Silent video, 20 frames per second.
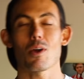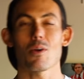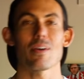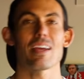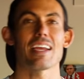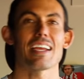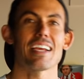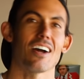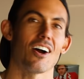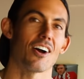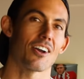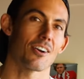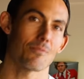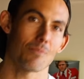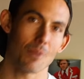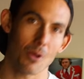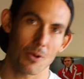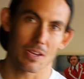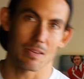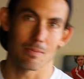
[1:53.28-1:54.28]
Rowing on a
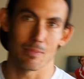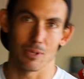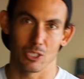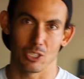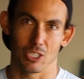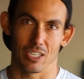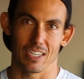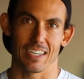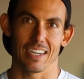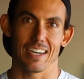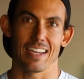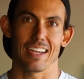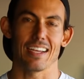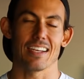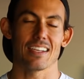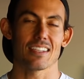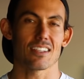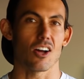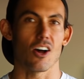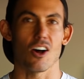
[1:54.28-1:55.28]
rowing machine
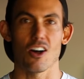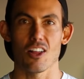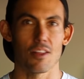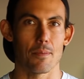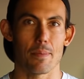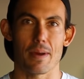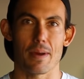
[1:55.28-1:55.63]
is all